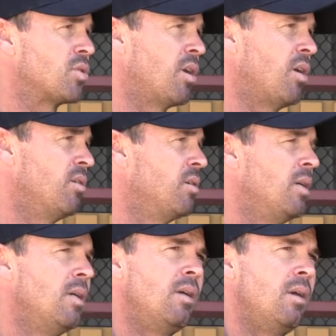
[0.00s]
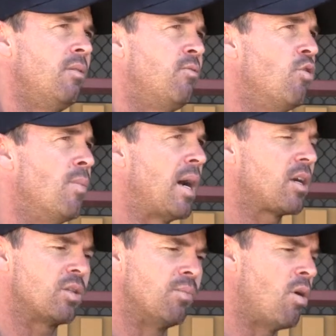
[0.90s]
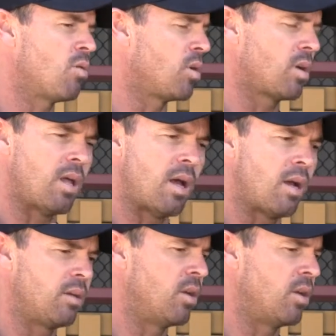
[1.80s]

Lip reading: So, full marks to Michael Clark,